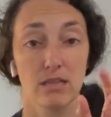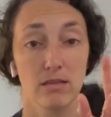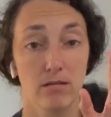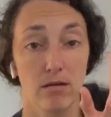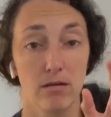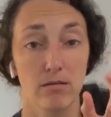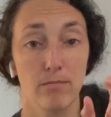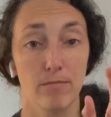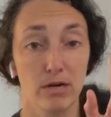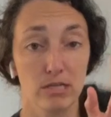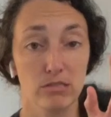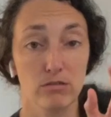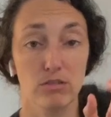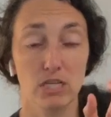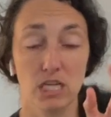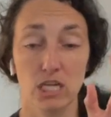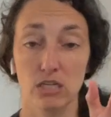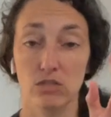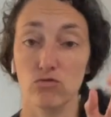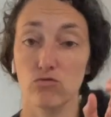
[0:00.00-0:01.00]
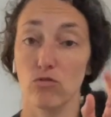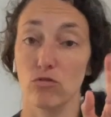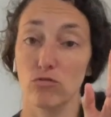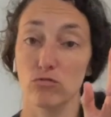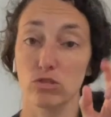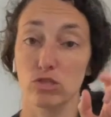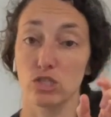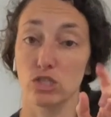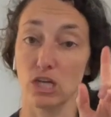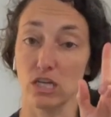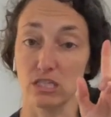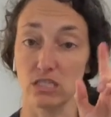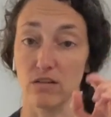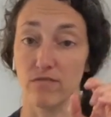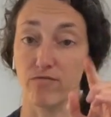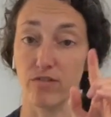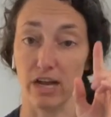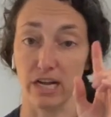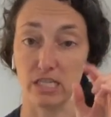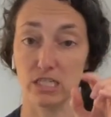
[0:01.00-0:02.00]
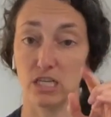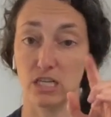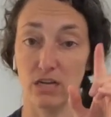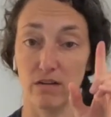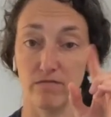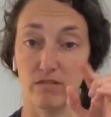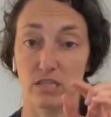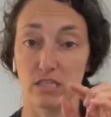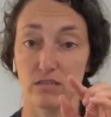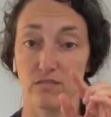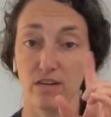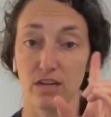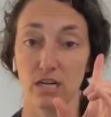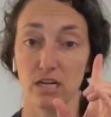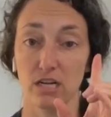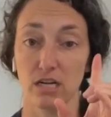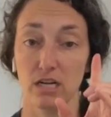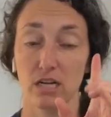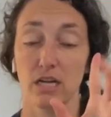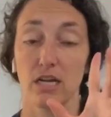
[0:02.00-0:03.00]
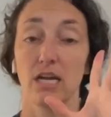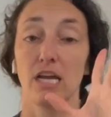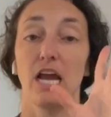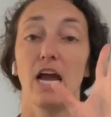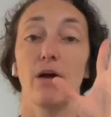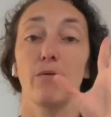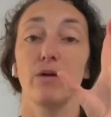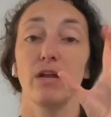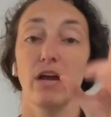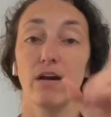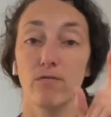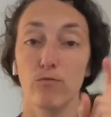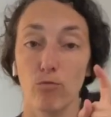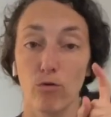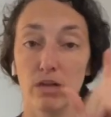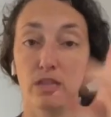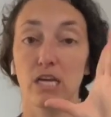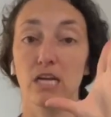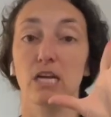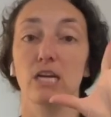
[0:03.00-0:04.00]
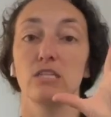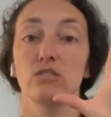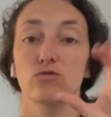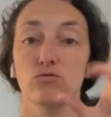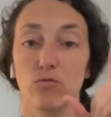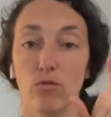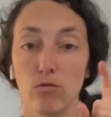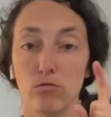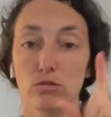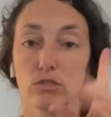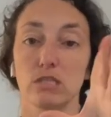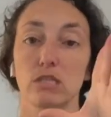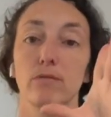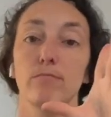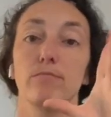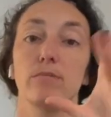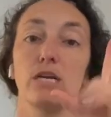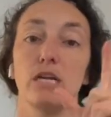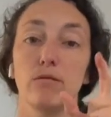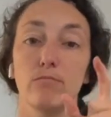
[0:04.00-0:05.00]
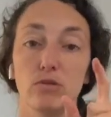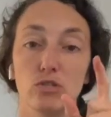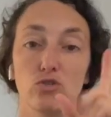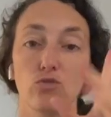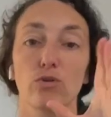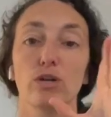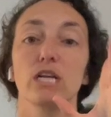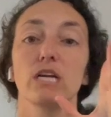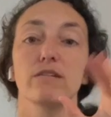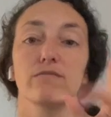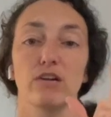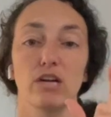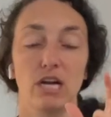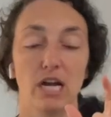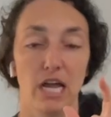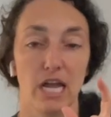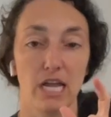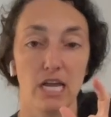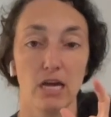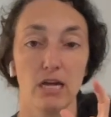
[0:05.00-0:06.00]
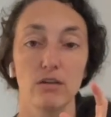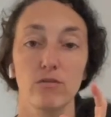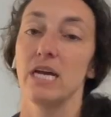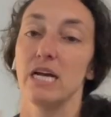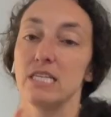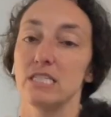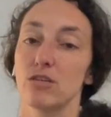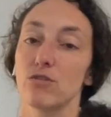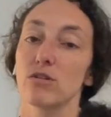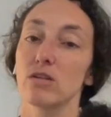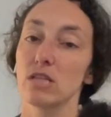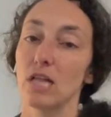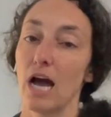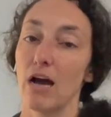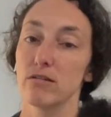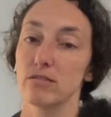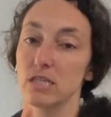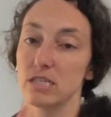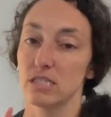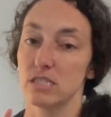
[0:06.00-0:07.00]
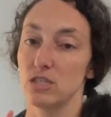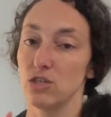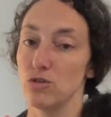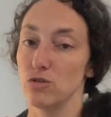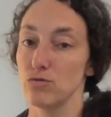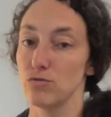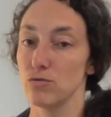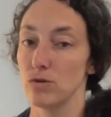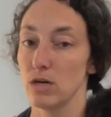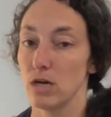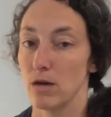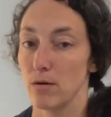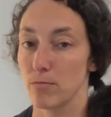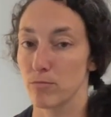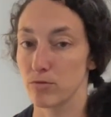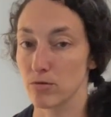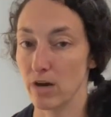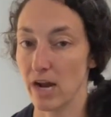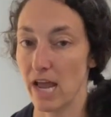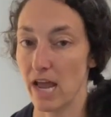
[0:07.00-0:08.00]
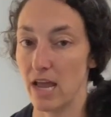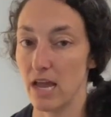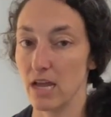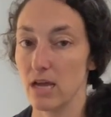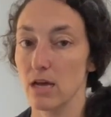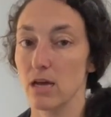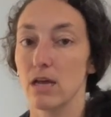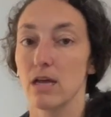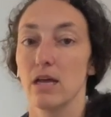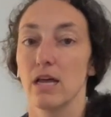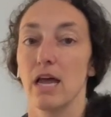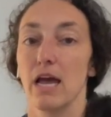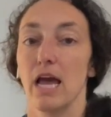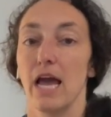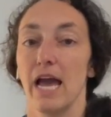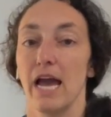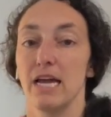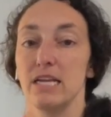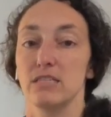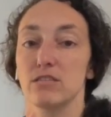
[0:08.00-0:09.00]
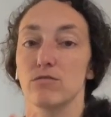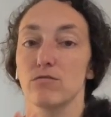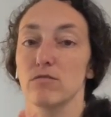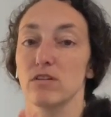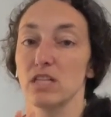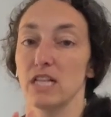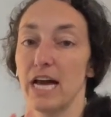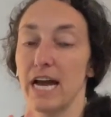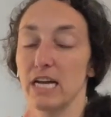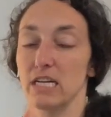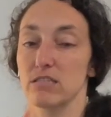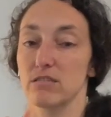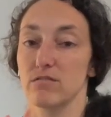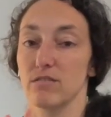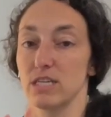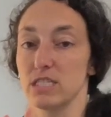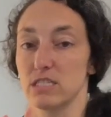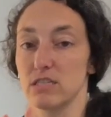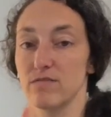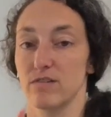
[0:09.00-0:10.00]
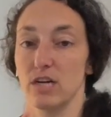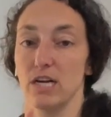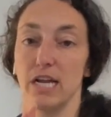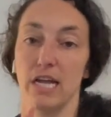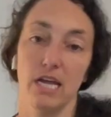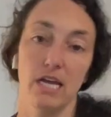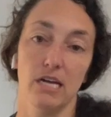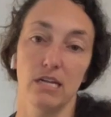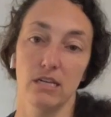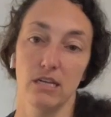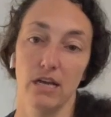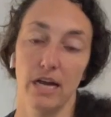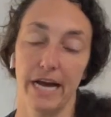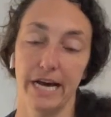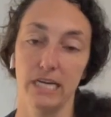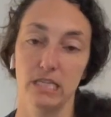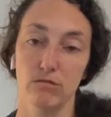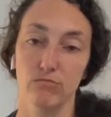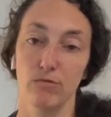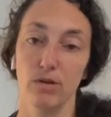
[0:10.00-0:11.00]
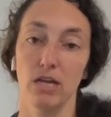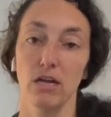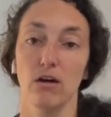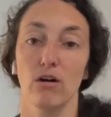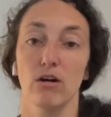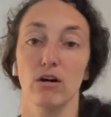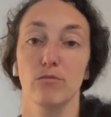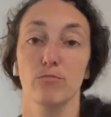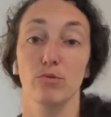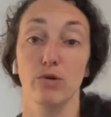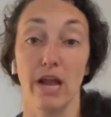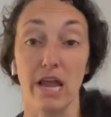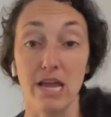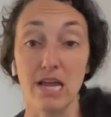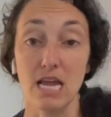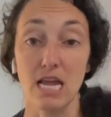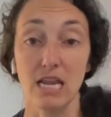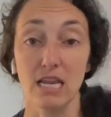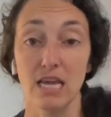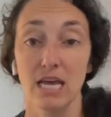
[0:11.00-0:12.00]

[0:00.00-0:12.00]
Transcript: the muscle that controls just the flexion of this finger, and we have one that controls the main majority of our hand. And so it allows us to break and to relax the rest of our hand as we are breaking.